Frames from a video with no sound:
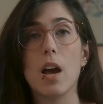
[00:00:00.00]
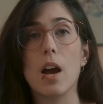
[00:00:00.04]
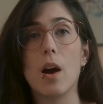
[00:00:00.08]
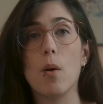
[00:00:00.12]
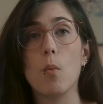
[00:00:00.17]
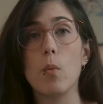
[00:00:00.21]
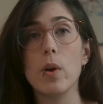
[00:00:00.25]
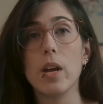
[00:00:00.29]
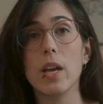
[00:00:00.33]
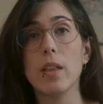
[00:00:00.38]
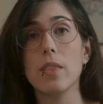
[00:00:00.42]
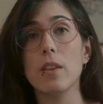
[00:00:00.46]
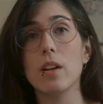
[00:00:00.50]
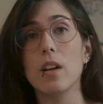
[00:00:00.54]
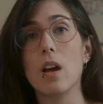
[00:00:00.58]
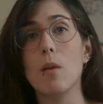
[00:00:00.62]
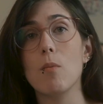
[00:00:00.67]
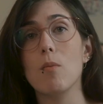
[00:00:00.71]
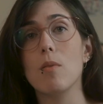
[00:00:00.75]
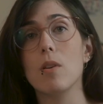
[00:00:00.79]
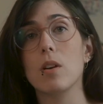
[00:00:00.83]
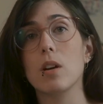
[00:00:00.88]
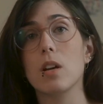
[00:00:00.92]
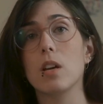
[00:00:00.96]
We ended
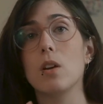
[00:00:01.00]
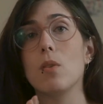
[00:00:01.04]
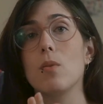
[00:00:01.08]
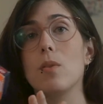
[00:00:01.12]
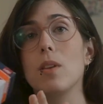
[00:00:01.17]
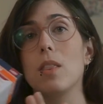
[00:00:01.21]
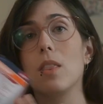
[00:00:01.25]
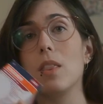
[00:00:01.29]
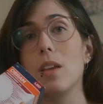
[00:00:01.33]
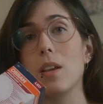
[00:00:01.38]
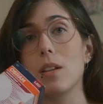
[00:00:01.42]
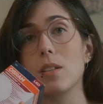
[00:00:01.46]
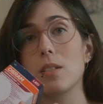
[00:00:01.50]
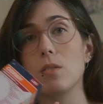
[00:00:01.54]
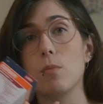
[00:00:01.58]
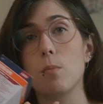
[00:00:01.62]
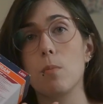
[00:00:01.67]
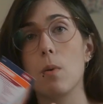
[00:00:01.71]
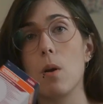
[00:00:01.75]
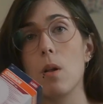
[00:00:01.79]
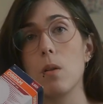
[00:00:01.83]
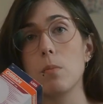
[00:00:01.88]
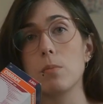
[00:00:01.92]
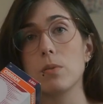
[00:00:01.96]
up working with these
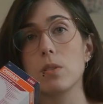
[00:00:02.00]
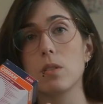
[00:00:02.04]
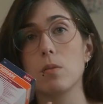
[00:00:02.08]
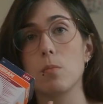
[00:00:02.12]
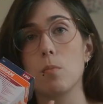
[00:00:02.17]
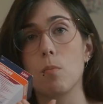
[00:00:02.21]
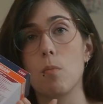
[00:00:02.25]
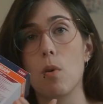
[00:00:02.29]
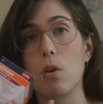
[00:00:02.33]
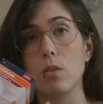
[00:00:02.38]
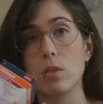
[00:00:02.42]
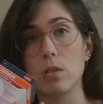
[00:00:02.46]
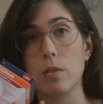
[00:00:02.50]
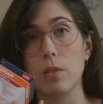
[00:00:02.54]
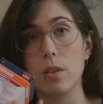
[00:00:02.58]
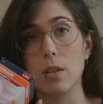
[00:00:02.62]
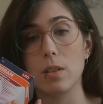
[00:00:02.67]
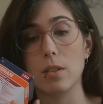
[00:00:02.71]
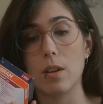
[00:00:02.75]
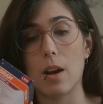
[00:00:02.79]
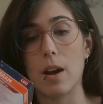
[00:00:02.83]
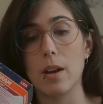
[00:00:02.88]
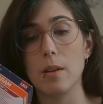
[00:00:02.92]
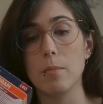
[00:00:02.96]
bulbs most of the
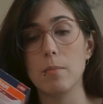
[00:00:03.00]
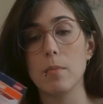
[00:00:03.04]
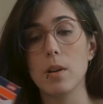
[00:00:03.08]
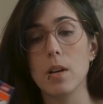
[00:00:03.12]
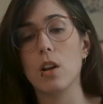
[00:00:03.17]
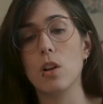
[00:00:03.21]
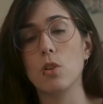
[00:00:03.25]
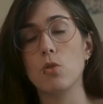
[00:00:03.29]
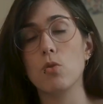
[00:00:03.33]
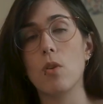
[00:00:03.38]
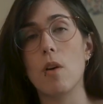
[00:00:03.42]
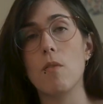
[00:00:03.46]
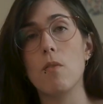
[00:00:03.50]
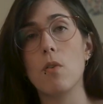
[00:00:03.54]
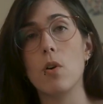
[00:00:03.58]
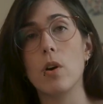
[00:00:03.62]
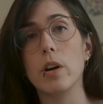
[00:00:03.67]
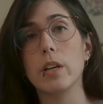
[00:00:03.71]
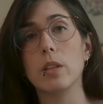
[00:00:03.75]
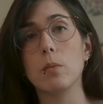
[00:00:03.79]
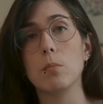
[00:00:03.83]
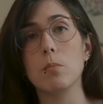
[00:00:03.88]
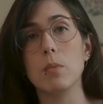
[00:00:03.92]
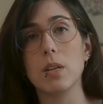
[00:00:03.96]
time to
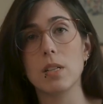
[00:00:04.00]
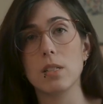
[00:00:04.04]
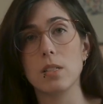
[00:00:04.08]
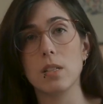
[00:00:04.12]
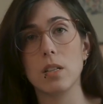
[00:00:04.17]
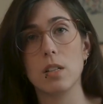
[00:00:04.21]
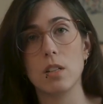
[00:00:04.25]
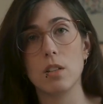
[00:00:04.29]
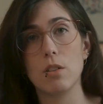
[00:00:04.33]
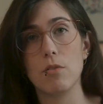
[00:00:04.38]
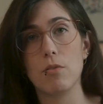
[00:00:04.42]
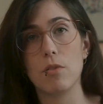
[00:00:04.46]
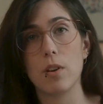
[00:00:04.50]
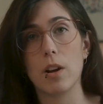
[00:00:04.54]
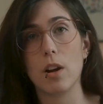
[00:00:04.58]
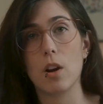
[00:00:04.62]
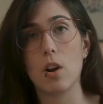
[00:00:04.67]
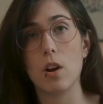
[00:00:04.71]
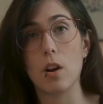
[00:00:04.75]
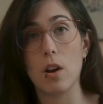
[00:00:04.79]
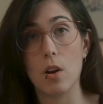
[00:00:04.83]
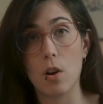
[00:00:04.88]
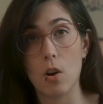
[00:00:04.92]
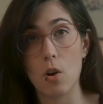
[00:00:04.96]
avoid mixing
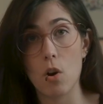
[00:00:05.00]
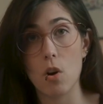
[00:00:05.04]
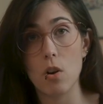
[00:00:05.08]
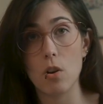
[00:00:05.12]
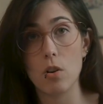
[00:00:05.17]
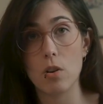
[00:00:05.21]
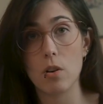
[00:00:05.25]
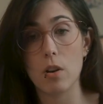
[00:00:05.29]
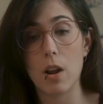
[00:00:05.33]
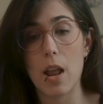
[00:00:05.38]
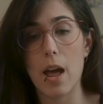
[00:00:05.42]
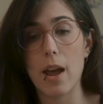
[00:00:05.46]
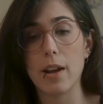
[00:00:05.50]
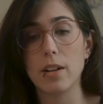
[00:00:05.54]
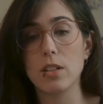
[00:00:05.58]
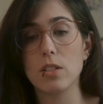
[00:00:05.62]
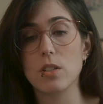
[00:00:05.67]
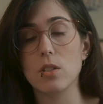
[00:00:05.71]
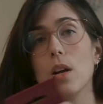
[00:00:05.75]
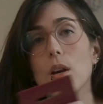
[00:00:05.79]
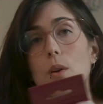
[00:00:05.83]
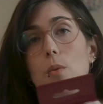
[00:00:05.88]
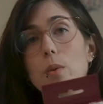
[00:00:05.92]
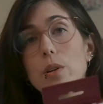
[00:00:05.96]
different color
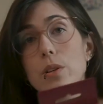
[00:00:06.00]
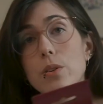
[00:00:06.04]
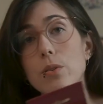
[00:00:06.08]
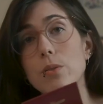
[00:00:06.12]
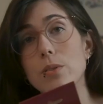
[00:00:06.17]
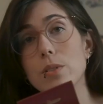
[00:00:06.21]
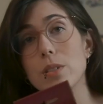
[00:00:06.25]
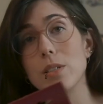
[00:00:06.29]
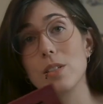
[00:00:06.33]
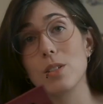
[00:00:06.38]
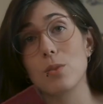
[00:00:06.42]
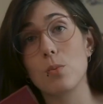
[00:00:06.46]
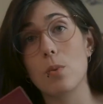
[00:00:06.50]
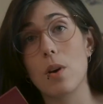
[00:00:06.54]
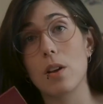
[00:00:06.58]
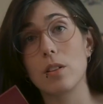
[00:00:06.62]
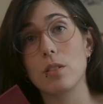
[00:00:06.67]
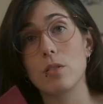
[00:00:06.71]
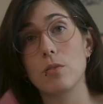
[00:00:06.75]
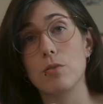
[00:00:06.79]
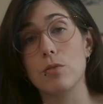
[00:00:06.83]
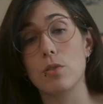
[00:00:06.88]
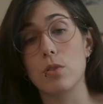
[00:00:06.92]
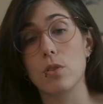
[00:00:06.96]
lights. We used this
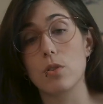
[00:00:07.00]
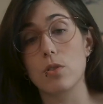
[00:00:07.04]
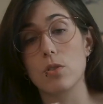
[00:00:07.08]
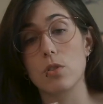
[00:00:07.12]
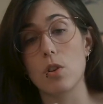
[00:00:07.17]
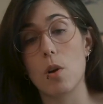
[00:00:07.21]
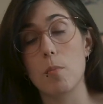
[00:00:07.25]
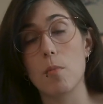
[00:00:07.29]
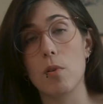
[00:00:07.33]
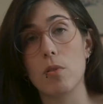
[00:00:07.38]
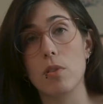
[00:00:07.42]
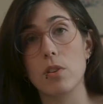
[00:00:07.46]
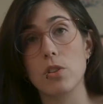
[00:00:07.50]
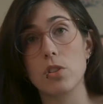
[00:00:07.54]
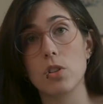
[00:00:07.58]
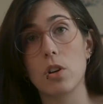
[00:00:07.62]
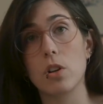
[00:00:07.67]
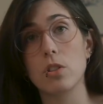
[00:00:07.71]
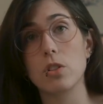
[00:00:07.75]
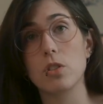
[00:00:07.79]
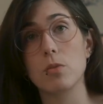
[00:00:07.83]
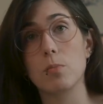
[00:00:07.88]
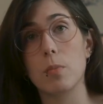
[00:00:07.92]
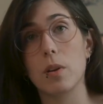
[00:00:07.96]
one for some of the
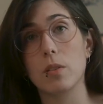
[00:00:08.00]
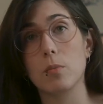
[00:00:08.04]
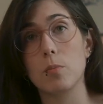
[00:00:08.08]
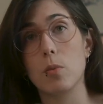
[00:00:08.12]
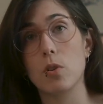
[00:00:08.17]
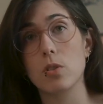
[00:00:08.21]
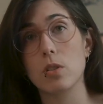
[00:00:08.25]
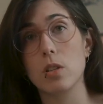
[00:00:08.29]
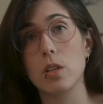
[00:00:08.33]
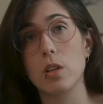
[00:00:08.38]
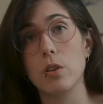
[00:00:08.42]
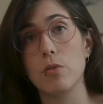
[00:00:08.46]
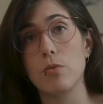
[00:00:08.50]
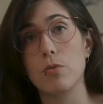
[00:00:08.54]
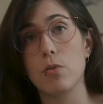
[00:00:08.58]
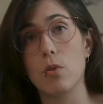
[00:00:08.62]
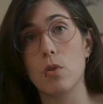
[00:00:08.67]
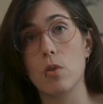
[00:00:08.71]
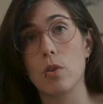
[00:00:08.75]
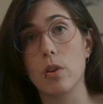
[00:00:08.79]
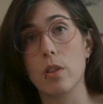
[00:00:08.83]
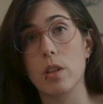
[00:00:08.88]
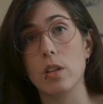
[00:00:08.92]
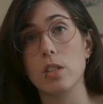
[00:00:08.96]
shots, but mostly
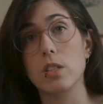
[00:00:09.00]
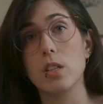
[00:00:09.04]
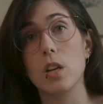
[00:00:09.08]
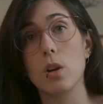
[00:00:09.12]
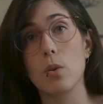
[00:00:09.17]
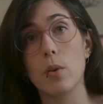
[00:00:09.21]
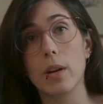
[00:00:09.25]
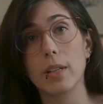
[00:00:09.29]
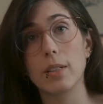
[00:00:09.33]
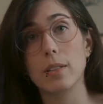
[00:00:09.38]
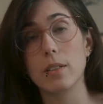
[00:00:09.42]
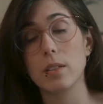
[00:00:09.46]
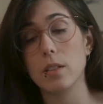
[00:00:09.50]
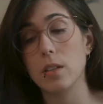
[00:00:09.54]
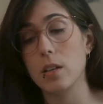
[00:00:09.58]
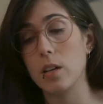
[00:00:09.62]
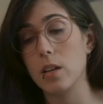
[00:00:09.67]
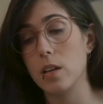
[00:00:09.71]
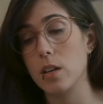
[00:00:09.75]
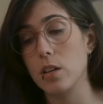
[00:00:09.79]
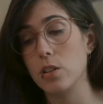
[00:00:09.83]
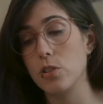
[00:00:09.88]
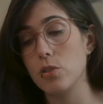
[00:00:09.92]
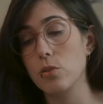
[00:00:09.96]
for the silhouette
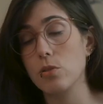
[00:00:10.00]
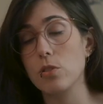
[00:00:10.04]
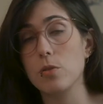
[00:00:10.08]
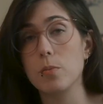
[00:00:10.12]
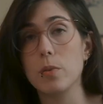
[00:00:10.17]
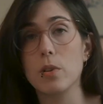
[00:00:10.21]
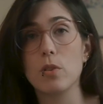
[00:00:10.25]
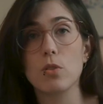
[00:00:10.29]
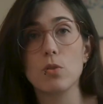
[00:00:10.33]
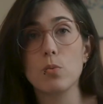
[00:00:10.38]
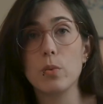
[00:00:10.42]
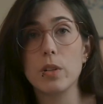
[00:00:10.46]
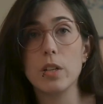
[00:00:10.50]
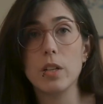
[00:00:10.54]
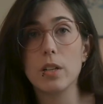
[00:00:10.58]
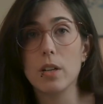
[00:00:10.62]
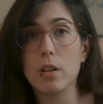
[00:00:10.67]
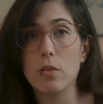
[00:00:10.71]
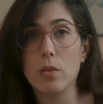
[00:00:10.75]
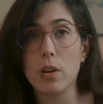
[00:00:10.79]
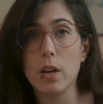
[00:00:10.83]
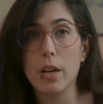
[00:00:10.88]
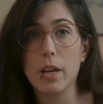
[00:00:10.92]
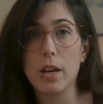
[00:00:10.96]
shoots, because we
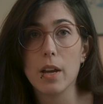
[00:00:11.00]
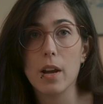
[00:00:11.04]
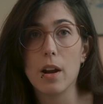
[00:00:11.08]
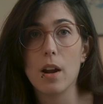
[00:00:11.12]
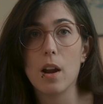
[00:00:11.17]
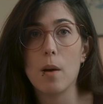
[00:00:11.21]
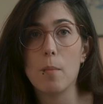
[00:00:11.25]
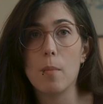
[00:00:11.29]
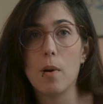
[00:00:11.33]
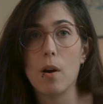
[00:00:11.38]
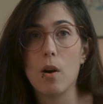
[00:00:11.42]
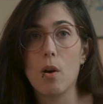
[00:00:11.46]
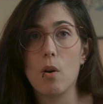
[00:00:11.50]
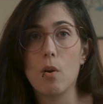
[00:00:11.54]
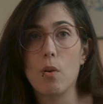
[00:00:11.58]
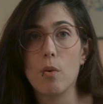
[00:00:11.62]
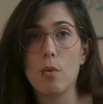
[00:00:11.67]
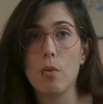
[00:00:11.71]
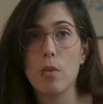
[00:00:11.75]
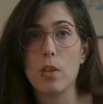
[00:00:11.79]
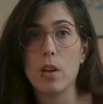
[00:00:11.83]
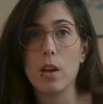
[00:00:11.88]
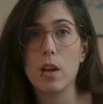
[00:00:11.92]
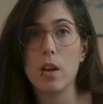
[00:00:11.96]
didn't really care
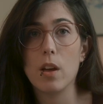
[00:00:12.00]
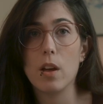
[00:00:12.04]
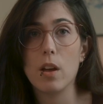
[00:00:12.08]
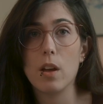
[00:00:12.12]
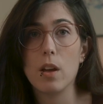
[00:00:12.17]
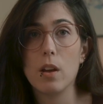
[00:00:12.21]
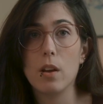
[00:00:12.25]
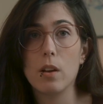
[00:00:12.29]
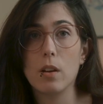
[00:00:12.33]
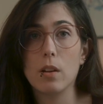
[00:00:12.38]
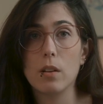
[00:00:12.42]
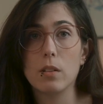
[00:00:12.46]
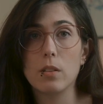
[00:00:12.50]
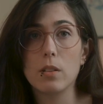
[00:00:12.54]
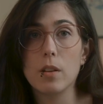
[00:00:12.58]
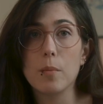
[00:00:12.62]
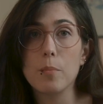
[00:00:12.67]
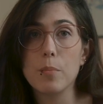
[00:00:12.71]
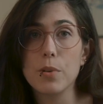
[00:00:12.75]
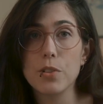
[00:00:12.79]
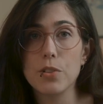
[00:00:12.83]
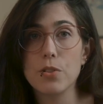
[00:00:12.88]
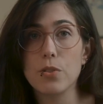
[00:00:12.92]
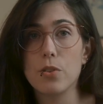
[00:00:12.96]
about the
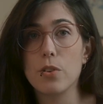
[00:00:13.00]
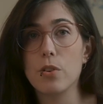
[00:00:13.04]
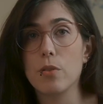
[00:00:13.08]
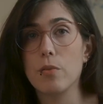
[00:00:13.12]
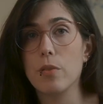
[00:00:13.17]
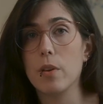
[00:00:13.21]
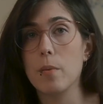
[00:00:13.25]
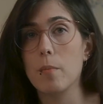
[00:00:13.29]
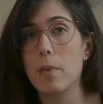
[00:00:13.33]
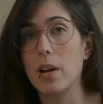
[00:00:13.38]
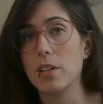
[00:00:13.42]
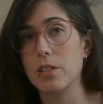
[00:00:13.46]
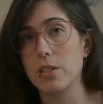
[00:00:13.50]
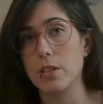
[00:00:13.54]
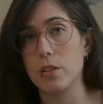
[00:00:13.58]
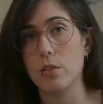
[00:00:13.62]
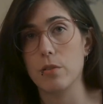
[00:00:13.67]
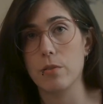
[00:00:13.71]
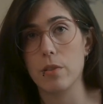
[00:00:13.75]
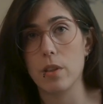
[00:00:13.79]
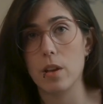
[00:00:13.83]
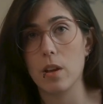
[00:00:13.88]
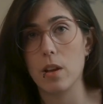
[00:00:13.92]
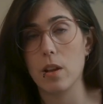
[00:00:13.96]
temperature of the matching
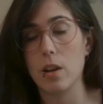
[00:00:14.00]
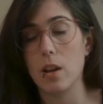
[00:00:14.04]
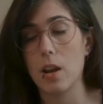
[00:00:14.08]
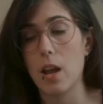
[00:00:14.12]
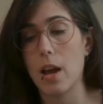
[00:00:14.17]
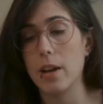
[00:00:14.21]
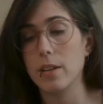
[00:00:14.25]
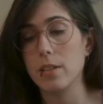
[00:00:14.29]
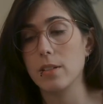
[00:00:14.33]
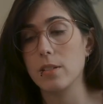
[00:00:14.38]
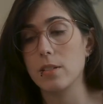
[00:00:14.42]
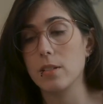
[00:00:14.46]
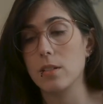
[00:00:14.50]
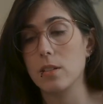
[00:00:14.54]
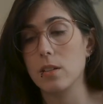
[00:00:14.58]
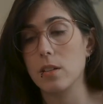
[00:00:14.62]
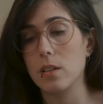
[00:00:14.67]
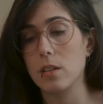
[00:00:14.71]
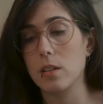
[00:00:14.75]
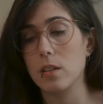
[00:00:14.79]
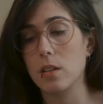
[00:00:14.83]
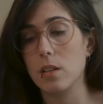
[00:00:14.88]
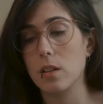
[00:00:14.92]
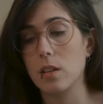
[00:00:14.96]
of the lights
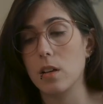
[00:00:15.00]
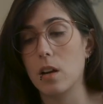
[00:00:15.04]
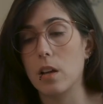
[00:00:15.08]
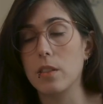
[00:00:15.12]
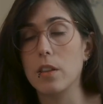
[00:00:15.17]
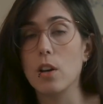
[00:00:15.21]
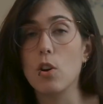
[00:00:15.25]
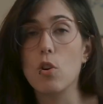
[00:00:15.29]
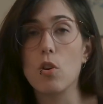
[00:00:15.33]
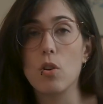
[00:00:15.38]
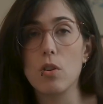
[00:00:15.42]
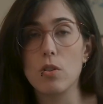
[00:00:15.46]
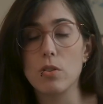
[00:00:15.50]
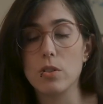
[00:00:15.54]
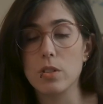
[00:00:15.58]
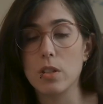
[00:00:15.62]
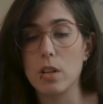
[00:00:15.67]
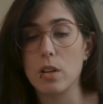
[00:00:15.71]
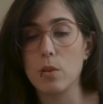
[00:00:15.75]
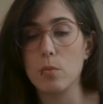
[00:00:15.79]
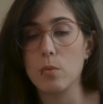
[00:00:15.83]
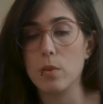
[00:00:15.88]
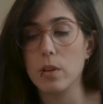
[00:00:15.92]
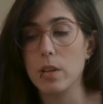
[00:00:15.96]
and the colors
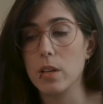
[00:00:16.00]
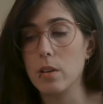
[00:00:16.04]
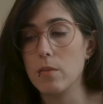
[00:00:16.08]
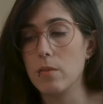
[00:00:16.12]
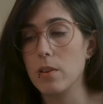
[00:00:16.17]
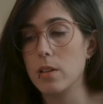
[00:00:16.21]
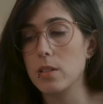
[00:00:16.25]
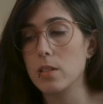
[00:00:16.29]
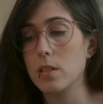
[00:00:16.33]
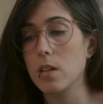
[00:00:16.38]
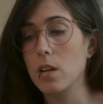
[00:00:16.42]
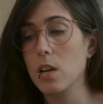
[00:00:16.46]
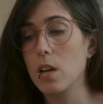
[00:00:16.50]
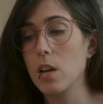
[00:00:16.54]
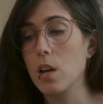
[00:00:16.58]
that it will give us.